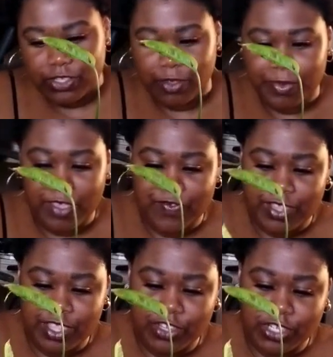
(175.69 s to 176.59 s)
so I'm
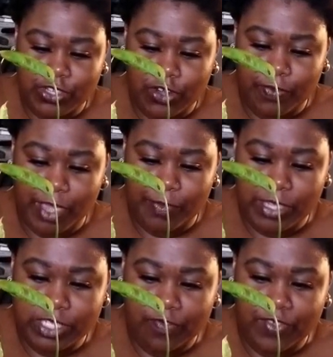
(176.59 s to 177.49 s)
definitely just gonna buy
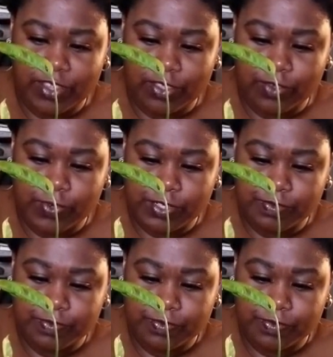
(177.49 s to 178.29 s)
myself another one.